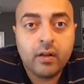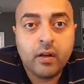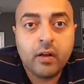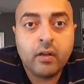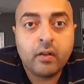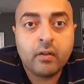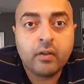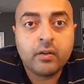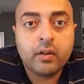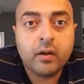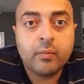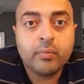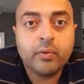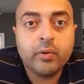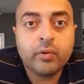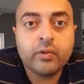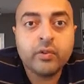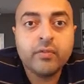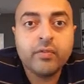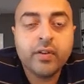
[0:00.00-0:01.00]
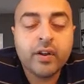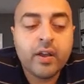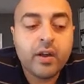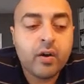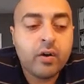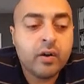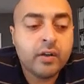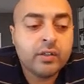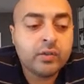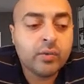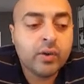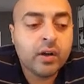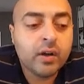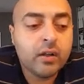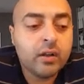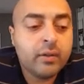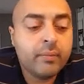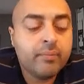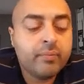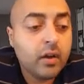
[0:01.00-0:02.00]
I'll upload the video as
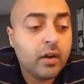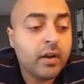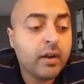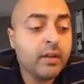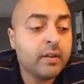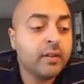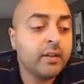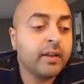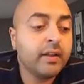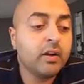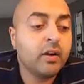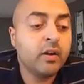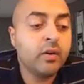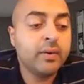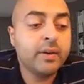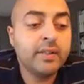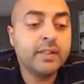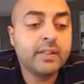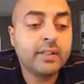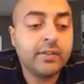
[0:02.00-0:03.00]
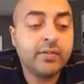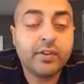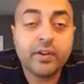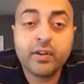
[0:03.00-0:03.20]
well. And like always, if